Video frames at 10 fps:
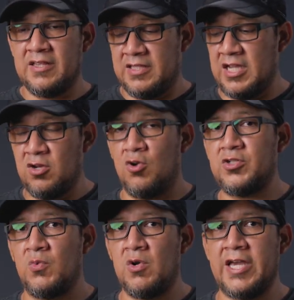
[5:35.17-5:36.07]
the
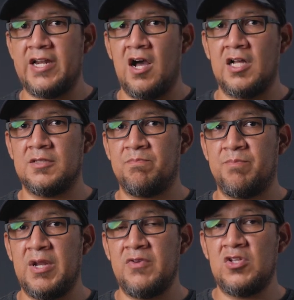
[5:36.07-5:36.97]
enclosure will get hot,
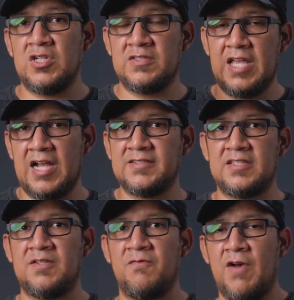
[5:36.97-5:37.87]
but if you just
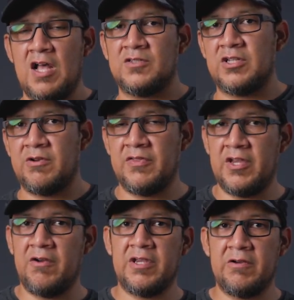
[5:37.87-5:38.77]
accessing files here and
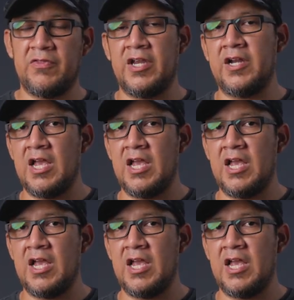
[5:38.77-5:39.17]
there, here and there,